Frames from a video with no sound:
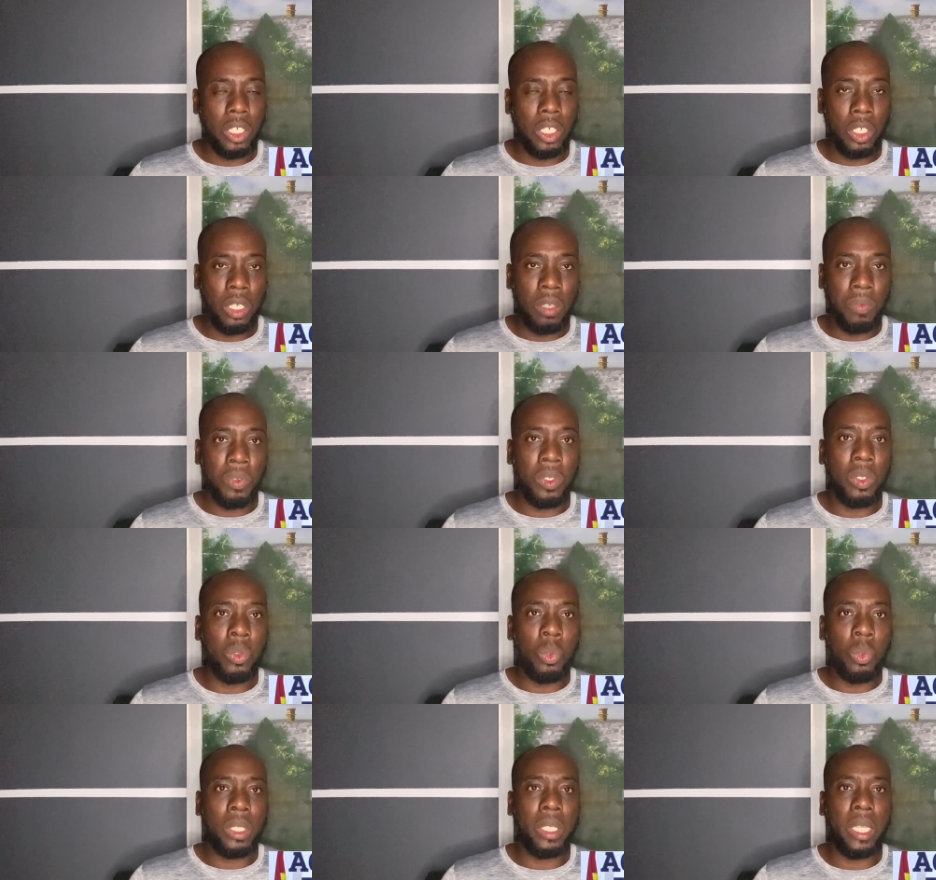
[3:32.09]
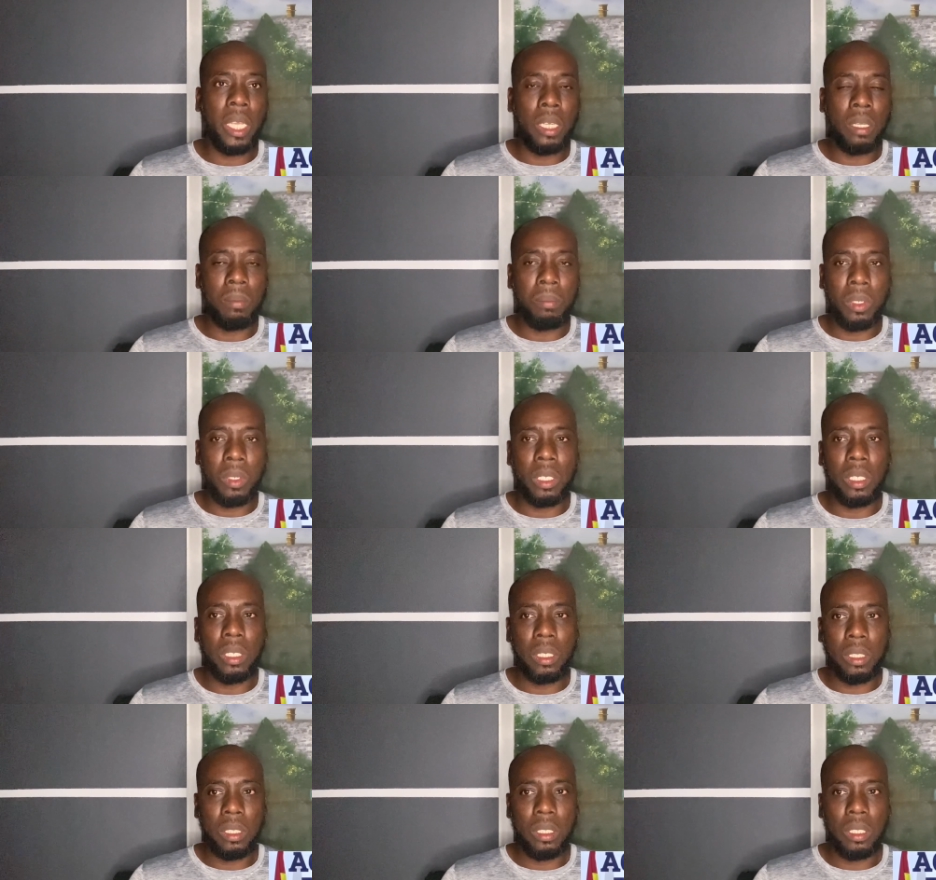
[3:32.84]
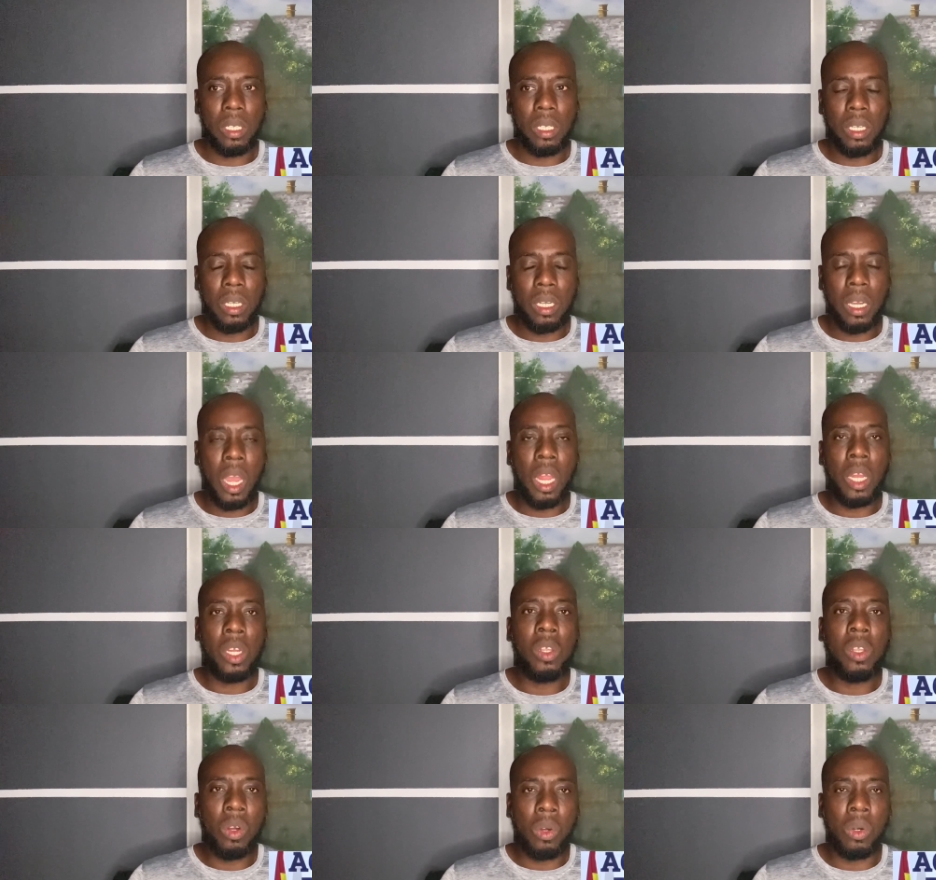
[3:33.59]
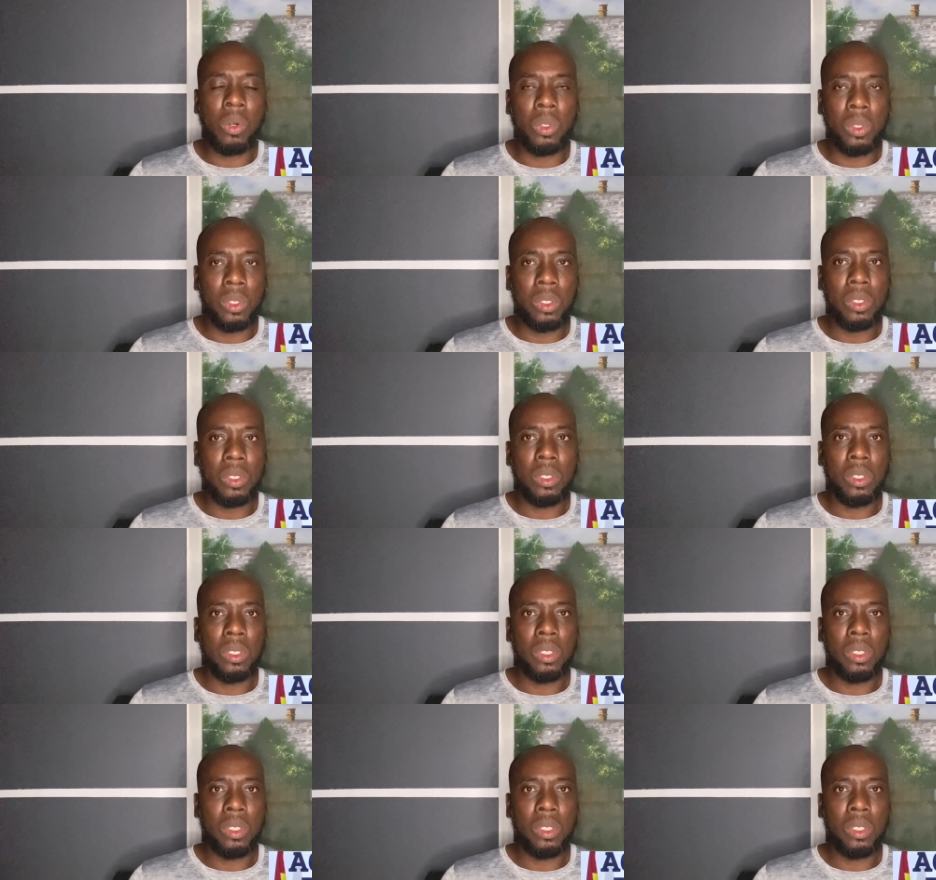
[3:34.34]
If you would take the money on your own